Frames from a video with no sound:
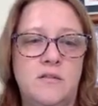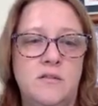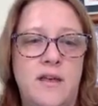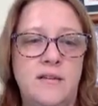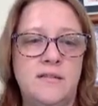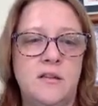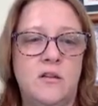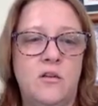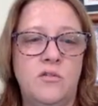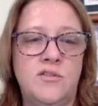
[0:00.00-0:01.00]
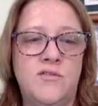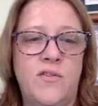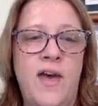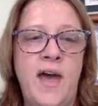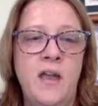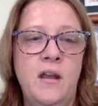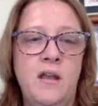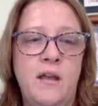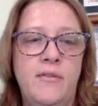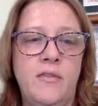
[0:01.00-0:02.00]
That is the codes for that.
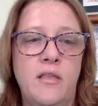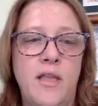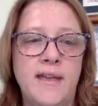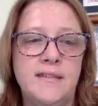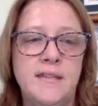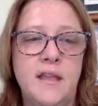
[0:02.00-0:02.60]
And the last